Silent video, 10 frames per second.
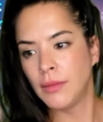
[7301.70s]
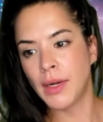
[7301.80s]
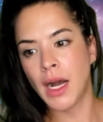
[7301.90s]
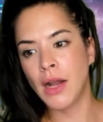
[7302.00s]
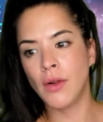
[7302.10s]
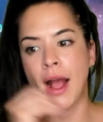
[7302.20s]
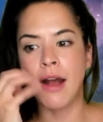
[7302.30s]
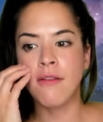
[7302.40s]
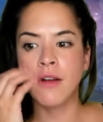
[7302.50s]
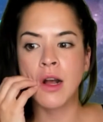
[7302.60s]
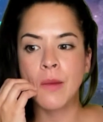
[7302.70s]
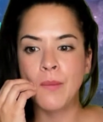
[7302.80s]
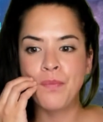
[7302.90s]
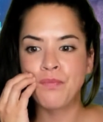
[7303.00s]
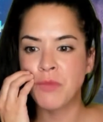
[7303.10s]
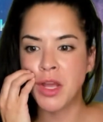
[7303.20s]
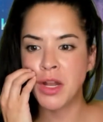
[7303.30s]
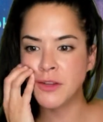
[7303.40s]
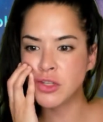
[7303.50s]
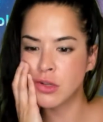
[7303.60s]
but I don't have an
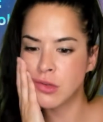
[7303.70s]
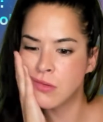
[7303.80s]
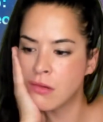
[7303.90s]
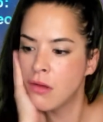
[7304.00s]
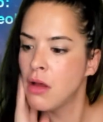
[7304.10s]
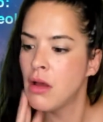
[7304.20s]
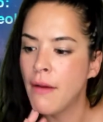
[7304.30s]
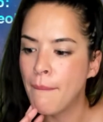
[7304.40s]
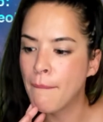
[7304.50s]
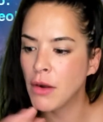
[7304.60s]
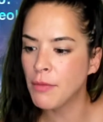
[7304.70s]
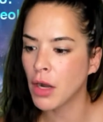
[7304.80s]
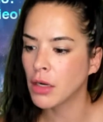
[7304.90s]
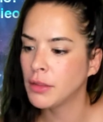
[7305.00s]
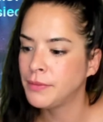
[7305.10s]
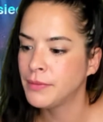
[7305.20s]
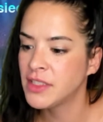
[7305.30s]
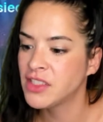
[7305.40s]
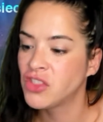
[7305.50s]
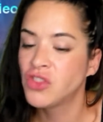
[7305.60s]
official birthmark.
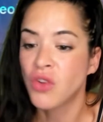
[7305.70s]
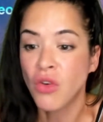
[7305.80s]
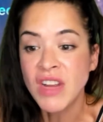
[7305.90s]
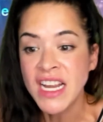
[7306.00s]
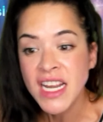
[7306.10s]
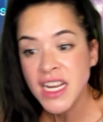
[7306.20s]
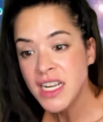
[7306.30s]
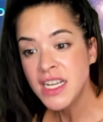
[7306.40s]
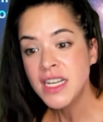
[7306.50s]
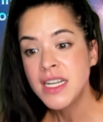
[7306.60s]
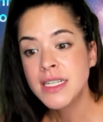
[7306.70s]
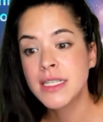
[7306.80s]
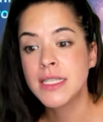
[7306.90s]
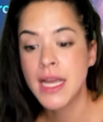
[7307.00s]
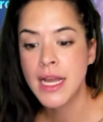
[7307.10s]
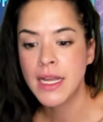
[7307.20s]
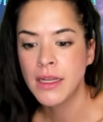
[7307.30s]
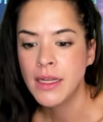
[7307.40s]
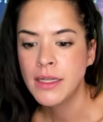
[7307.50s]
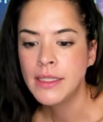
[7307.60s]
Sorry to say.
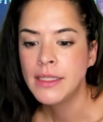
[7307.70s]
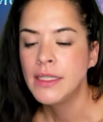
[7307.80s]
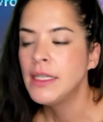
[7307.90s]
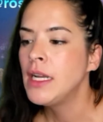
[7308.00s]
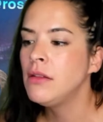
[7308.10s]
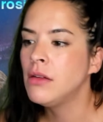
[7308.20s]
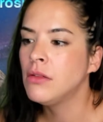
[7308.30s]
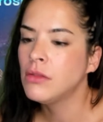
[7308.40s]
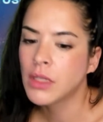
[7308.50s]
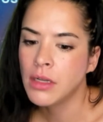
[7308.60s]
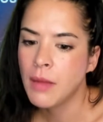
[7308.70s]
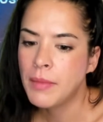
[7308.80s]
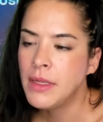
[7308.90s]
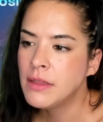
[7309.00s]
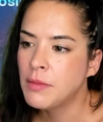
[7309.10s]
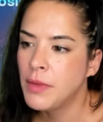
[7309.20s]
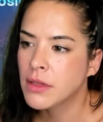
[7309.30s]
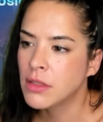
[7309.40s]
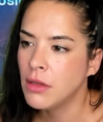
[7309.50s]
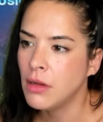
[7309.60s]
Hello, can I please speak
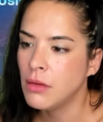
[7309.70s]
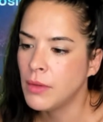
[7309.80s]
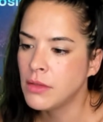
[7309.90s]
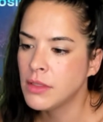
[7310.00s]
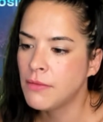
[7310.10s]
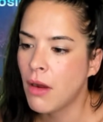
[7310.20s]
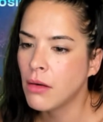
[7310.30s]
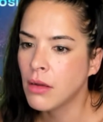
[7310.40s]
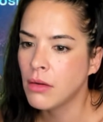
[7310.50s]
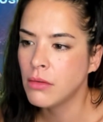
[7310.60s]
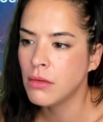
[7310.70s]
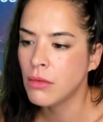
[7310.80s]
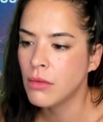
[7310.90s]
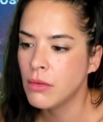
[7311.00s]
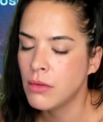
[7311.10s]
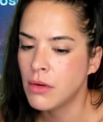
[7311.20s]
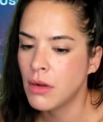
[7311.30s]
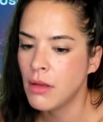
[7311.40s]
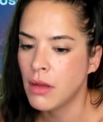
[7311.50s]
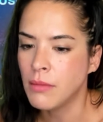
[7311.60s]
to Wells Fargo or
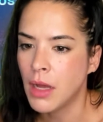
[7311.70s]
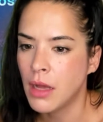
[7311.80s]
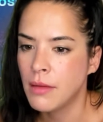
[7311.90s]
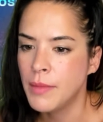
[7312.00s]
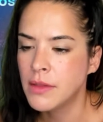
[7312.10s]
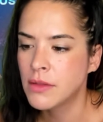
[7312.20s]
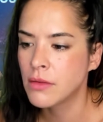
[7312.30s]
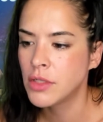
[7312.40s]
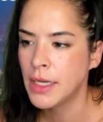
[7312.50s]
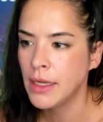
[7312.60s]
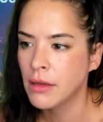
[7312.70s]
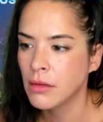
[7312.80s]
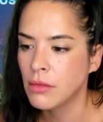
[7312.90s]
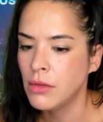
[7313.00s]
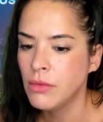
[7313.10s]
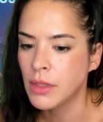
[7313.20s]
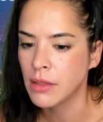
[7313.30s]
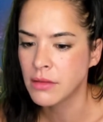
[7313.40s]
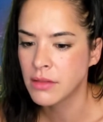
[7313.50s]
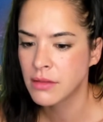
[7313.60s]
Mr. Jake
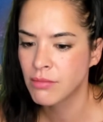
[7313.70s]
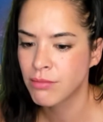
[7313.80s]
Lucas?